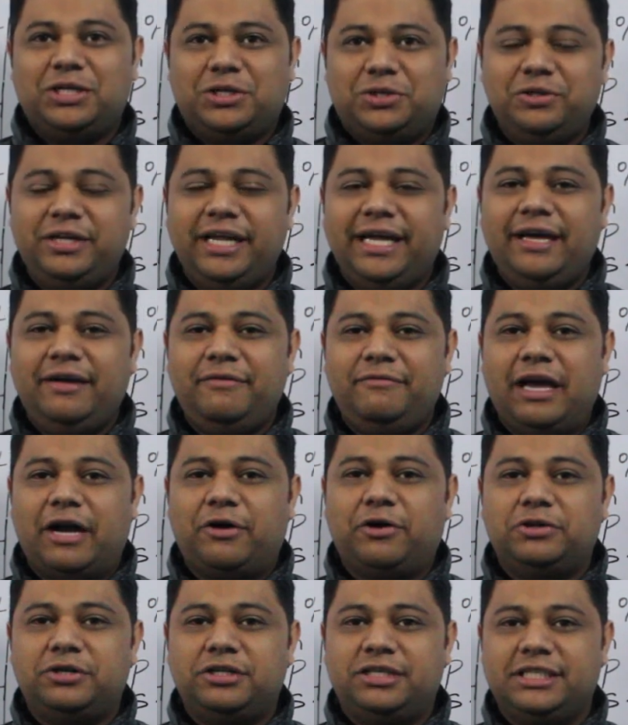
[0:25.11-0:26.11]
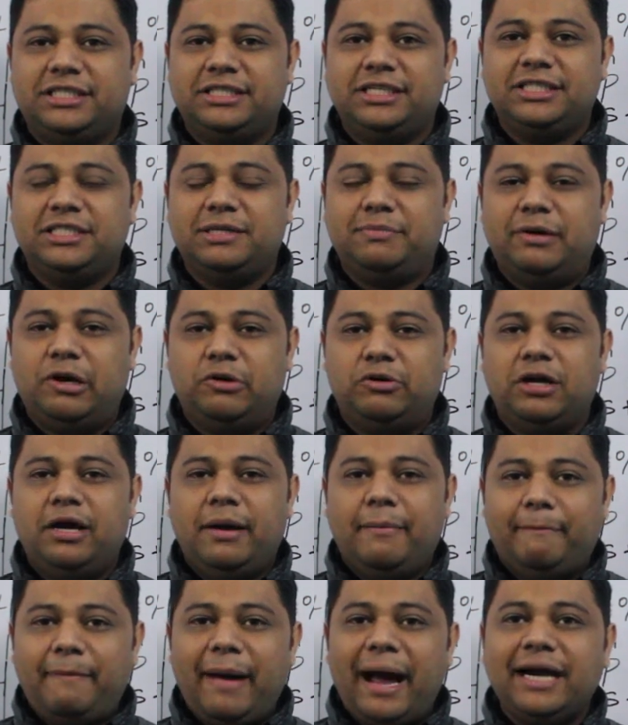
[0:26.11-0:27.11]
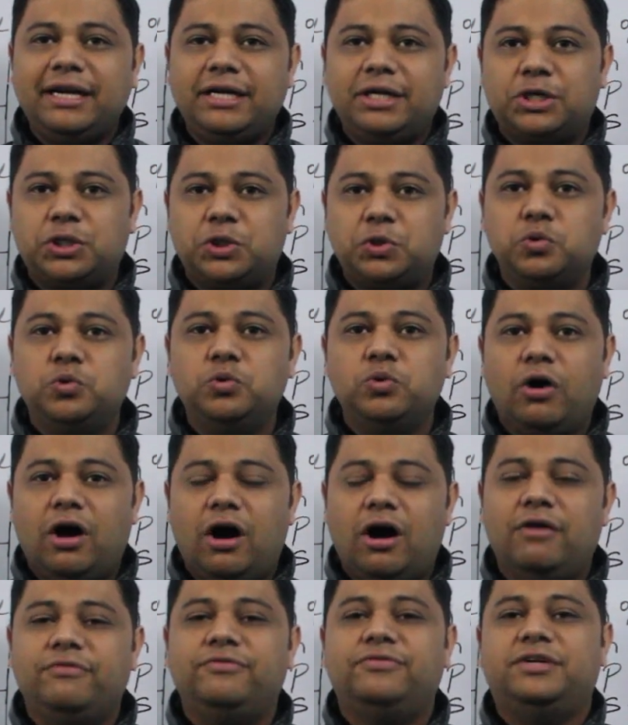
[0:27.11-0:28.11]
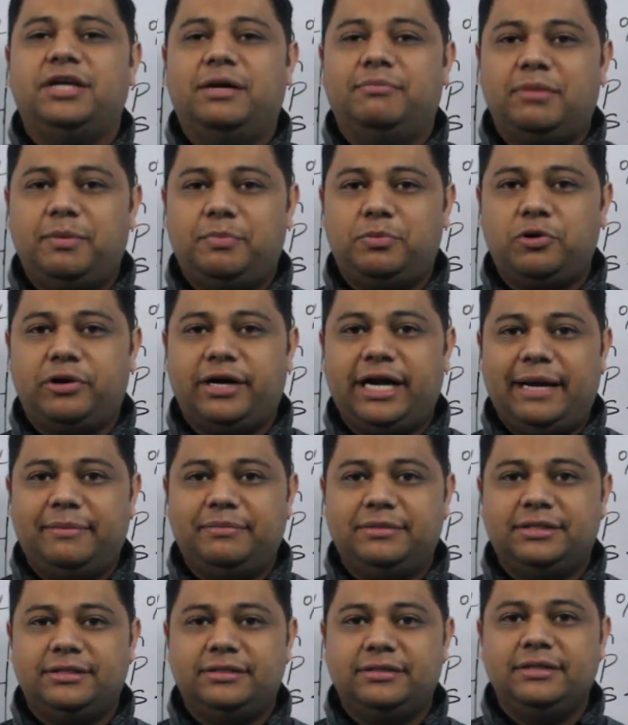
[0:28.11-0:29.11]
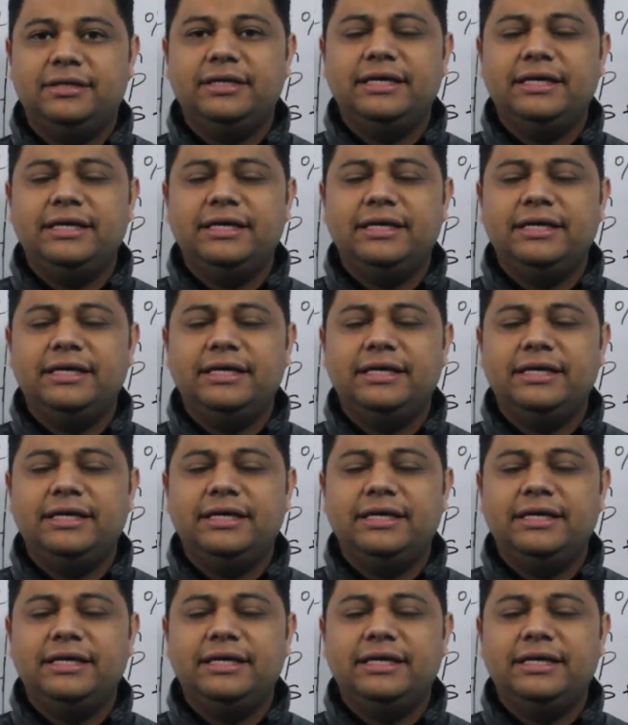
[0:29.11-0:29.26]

Today we are going to discuss about part 2 of number programs.